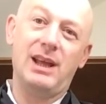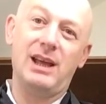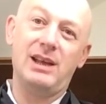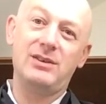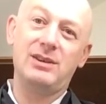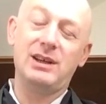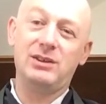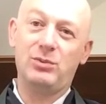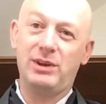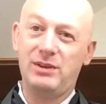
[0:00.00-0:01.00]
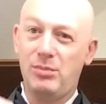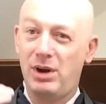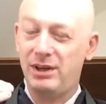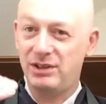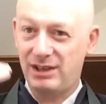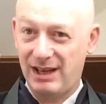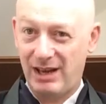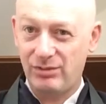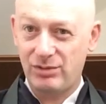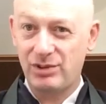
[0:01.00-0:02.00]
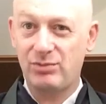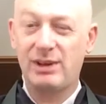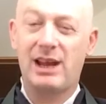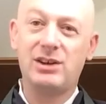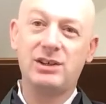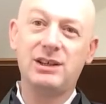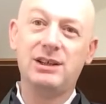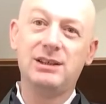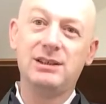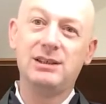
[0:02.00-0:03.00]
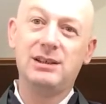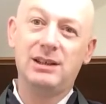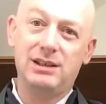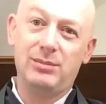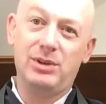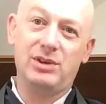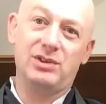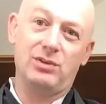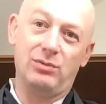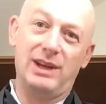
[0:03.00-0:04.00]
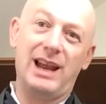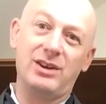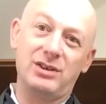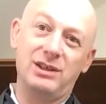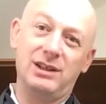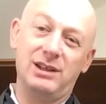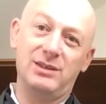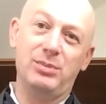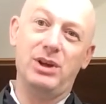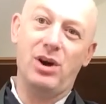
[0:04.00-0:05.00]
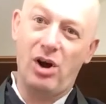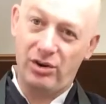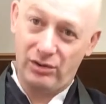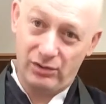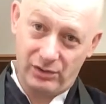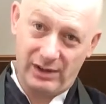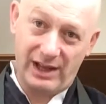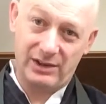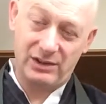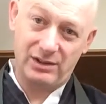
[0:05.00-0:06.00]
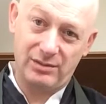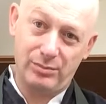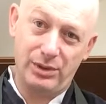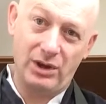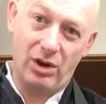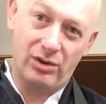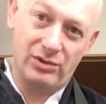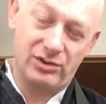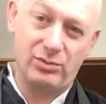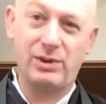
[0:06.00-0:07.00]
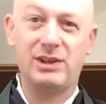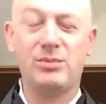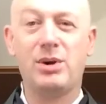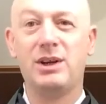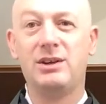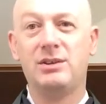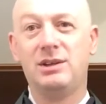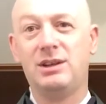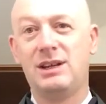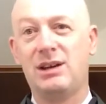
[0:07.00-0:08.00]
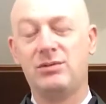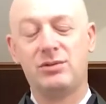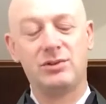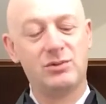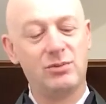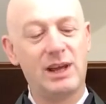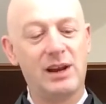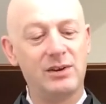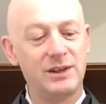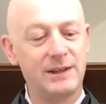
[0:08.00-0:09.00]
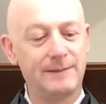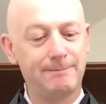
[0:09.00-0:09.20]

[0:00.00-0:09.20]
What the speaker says: and the way the mind encounters reality. Because reality is beyond that, beyond the way the mind encounters reality.